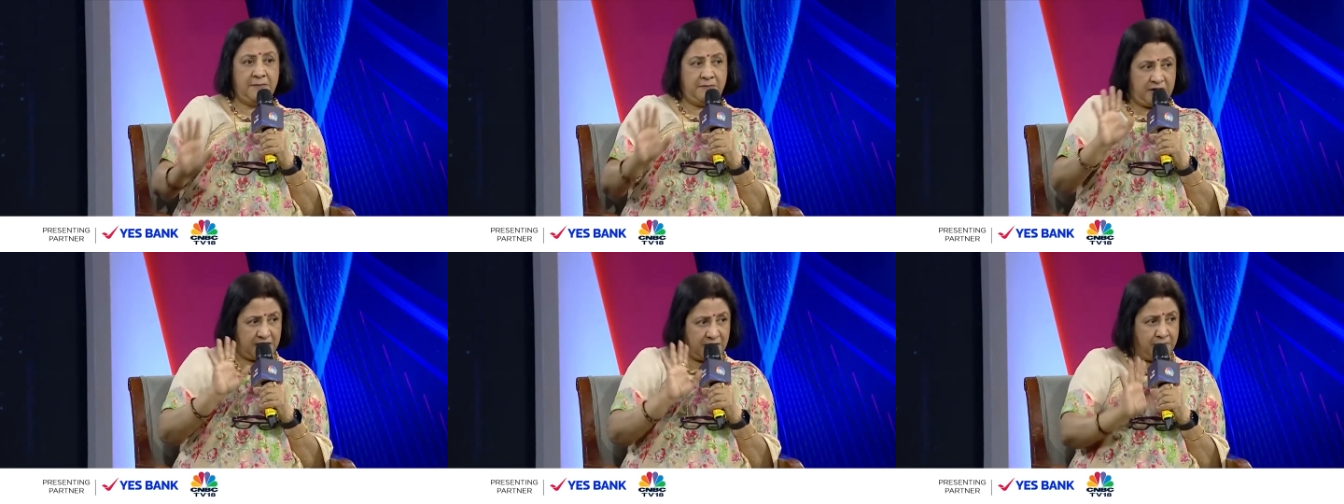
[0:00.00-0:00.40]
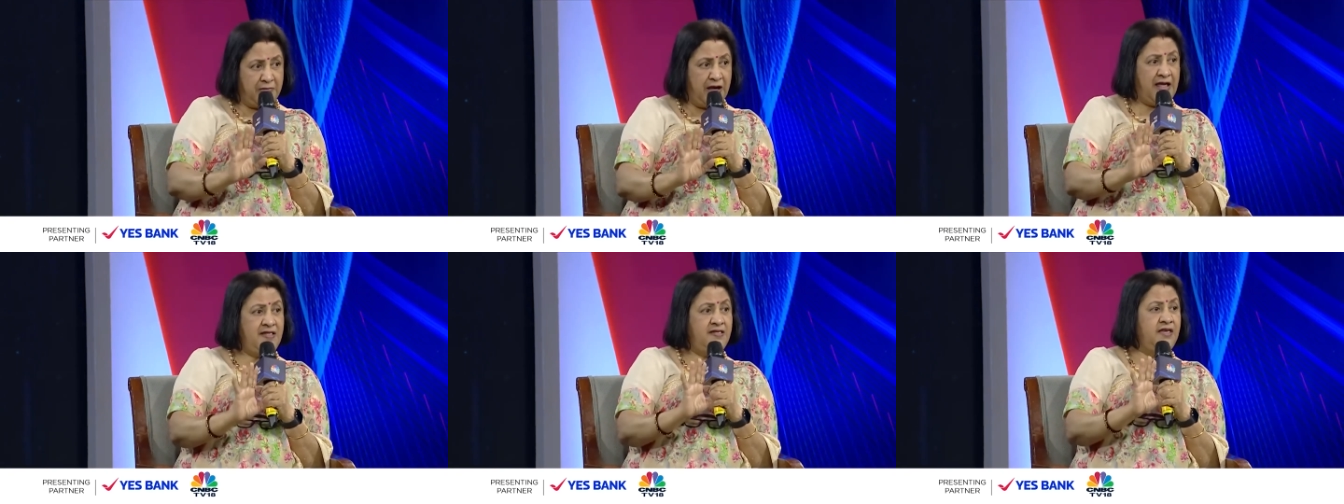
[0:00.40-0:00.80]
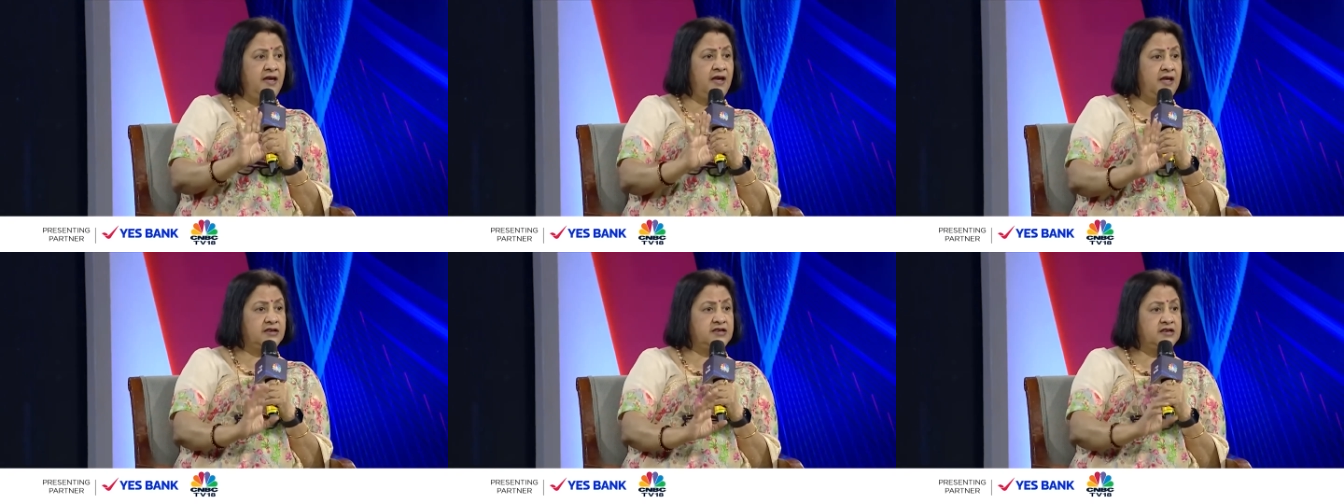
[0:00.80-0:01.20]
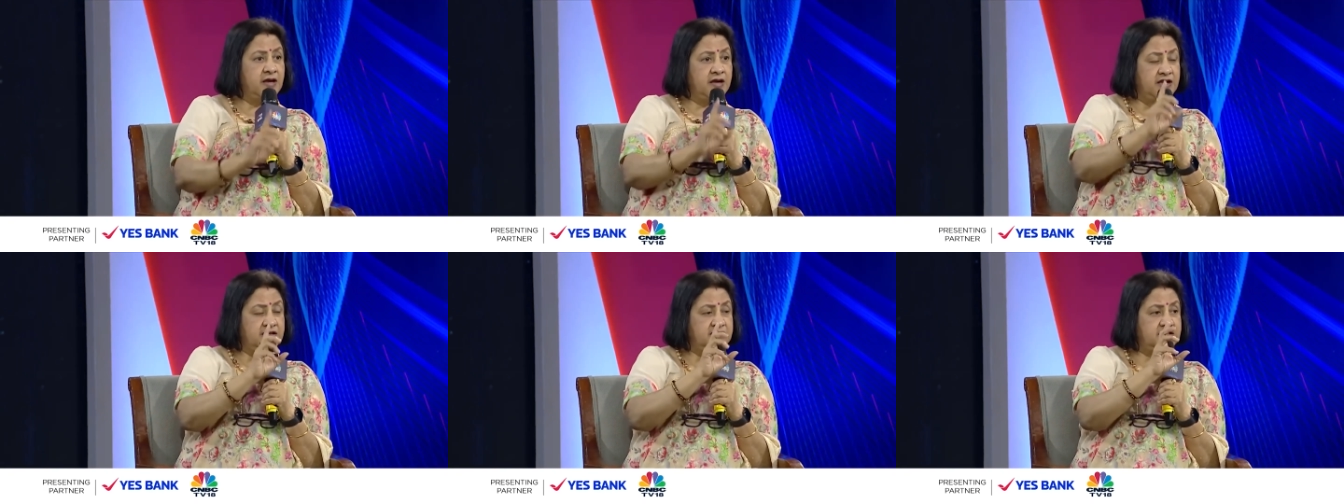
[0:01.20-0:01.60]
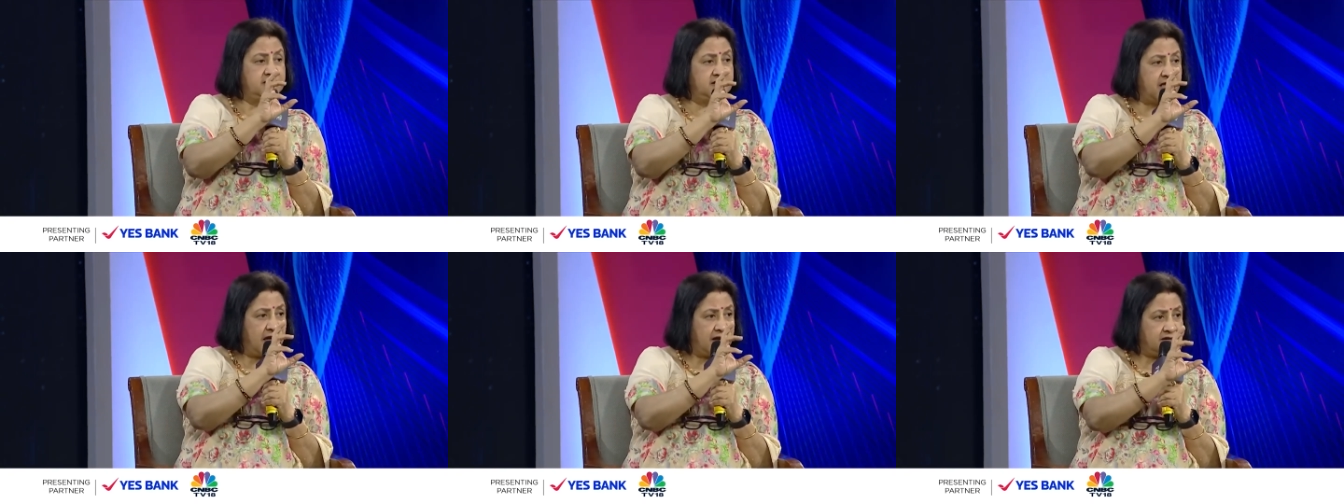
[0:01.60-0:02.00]
But the main thing is
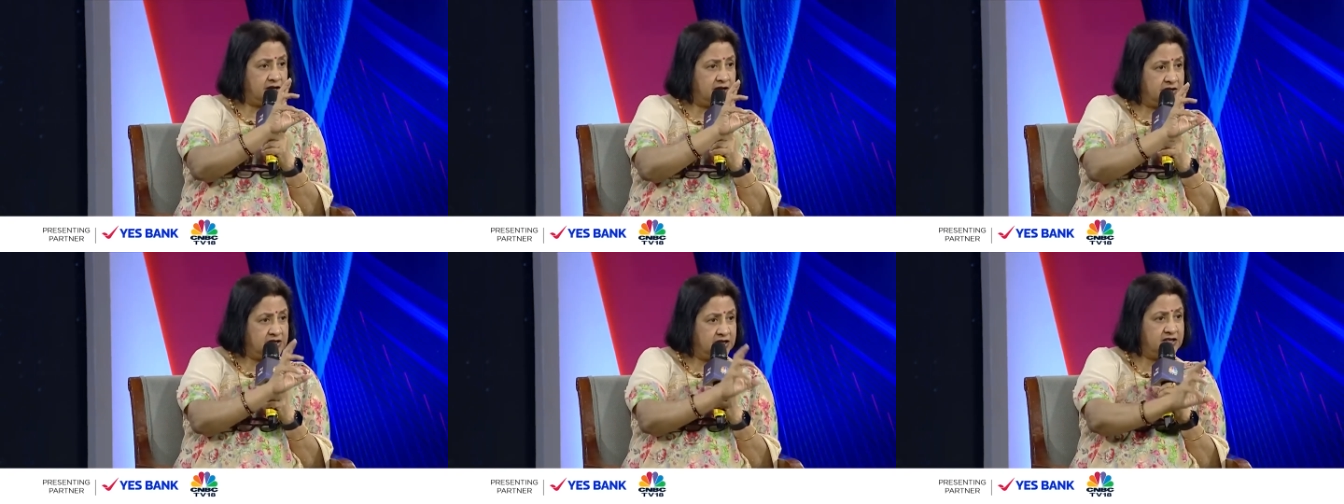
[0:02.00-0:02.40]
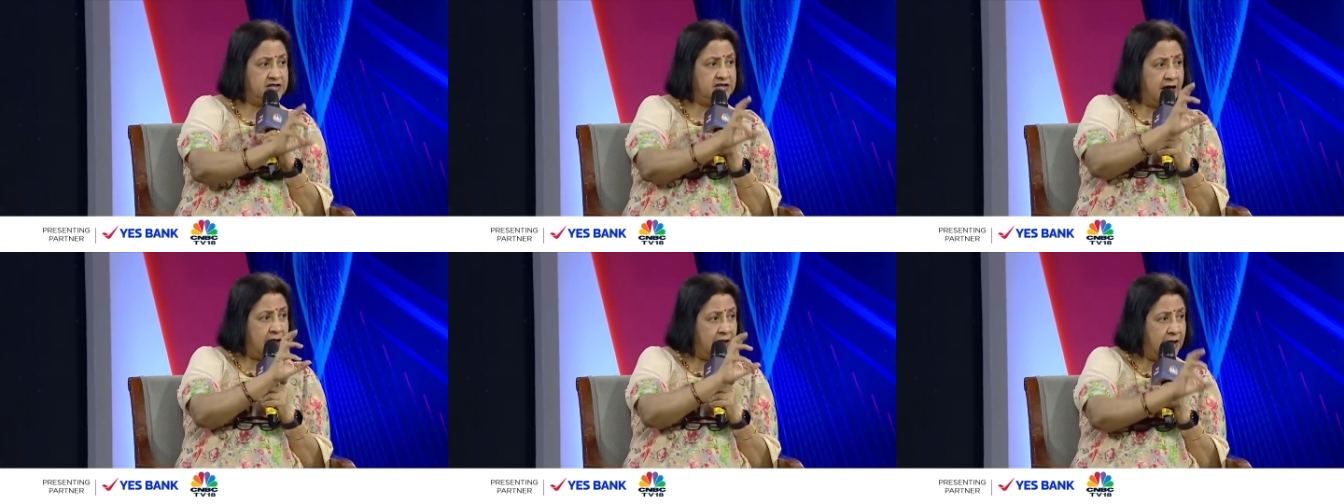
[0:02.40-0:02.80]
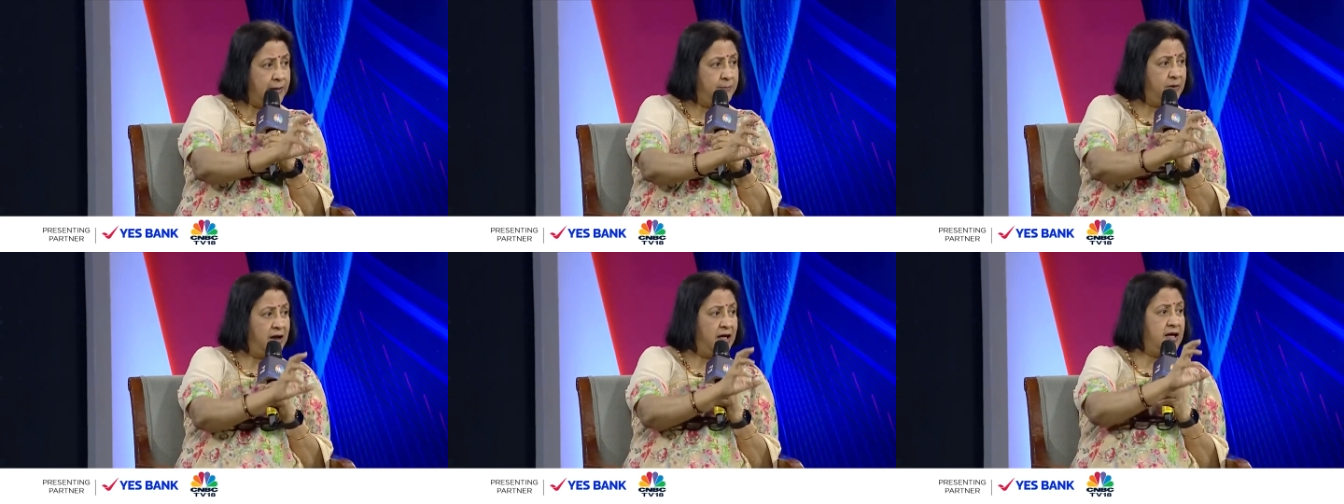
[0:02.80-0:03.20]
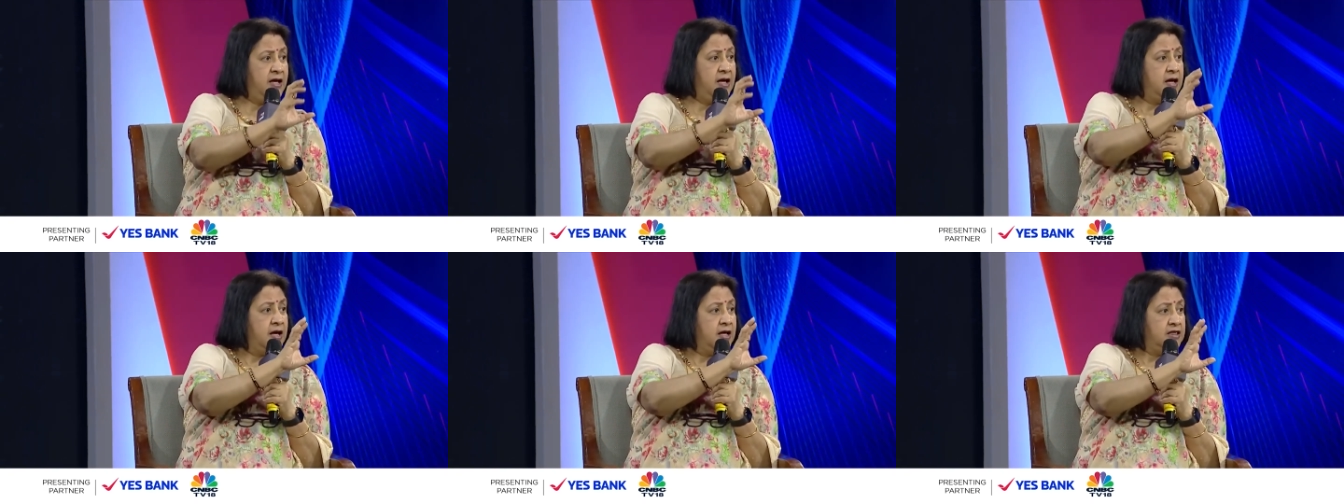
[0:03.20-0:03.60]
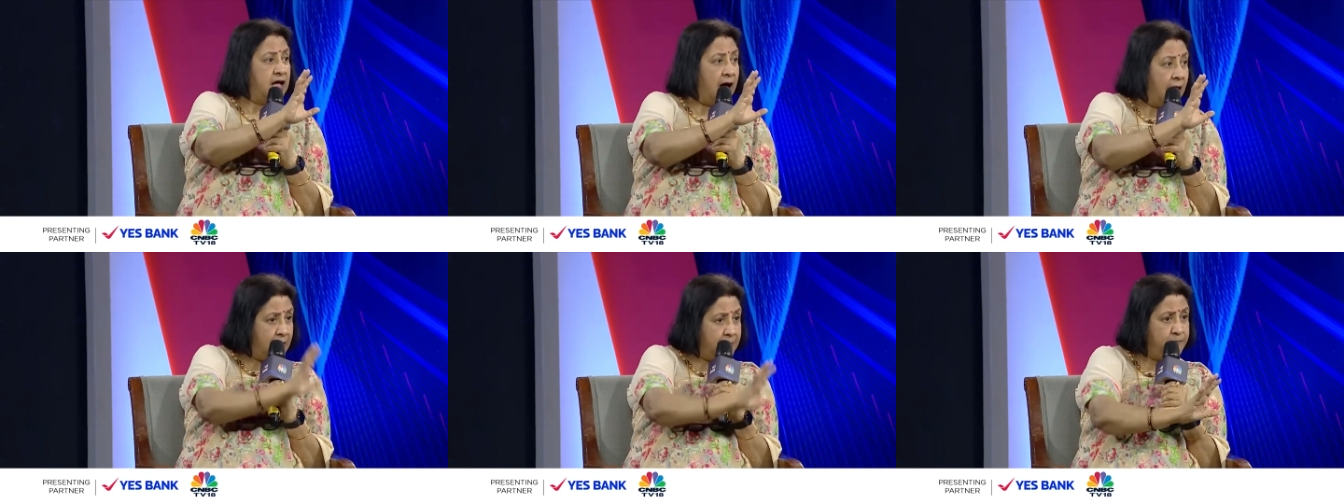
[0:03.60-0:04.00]
that it is enabling
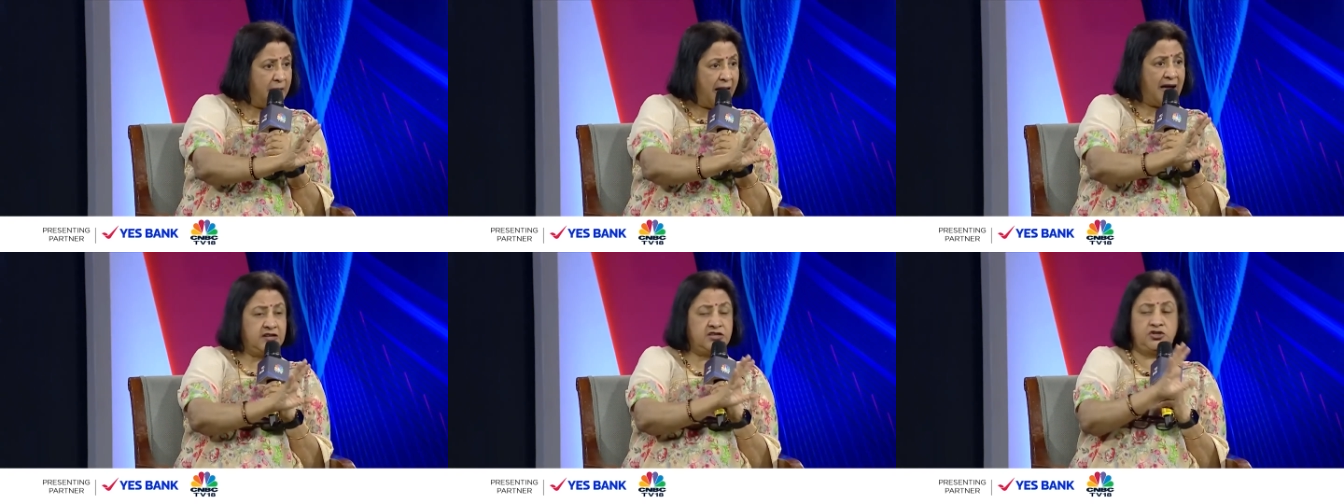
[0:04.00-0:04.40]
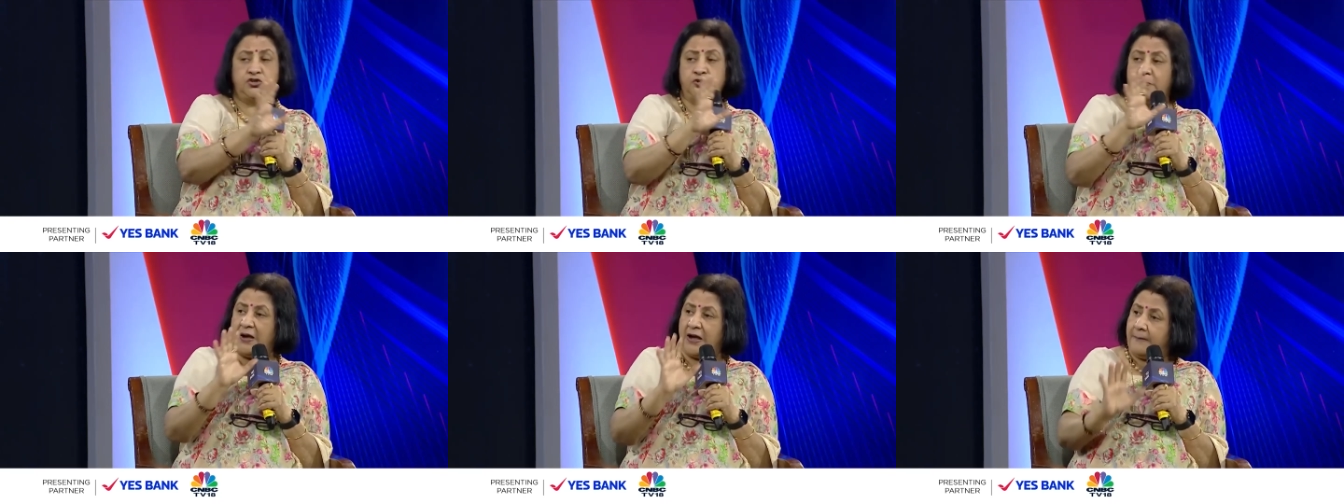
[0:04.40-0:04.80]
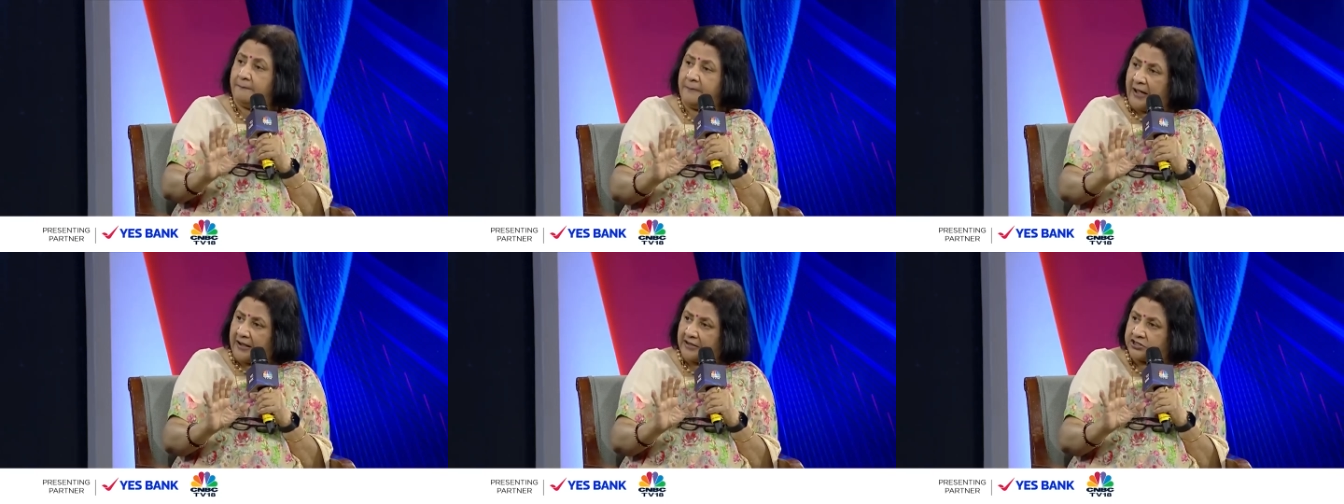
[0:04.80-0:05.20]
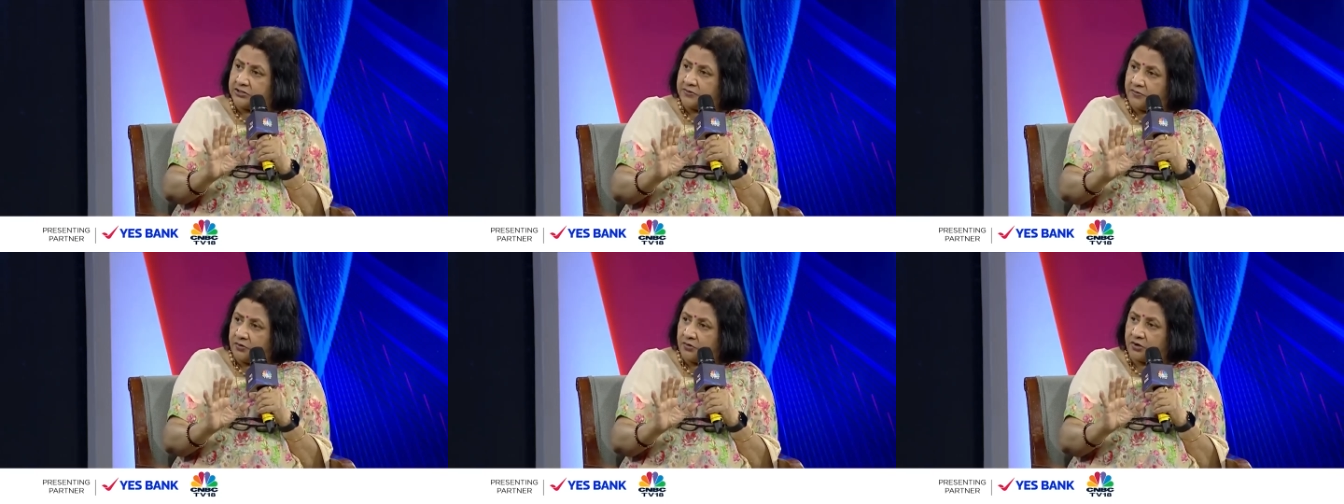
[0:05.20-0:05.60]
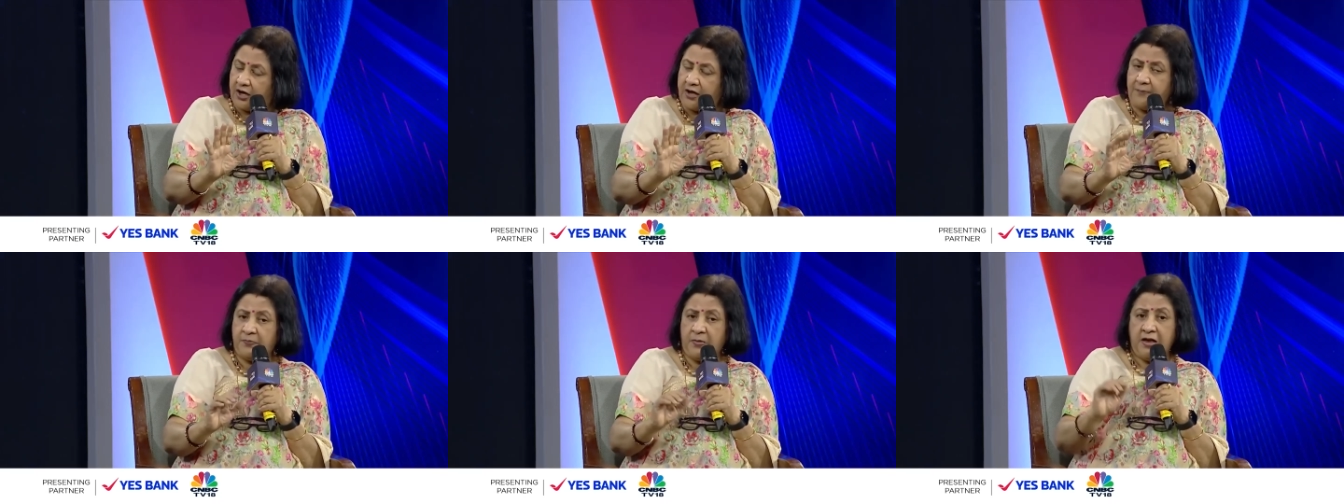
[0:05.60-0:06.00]
the unbanked to become banked.
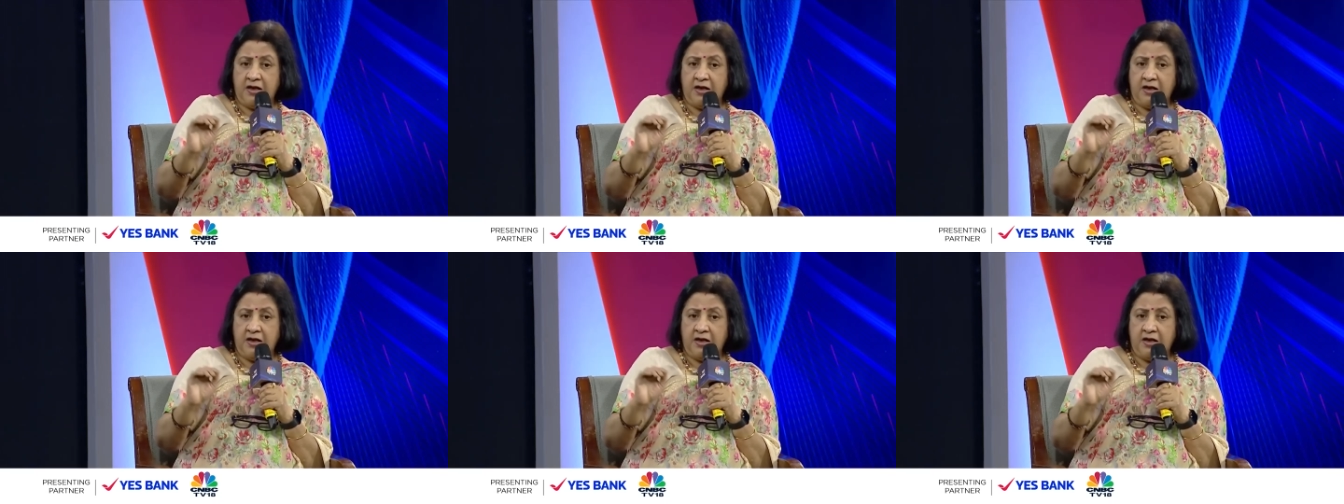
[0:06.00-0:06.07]
Okay?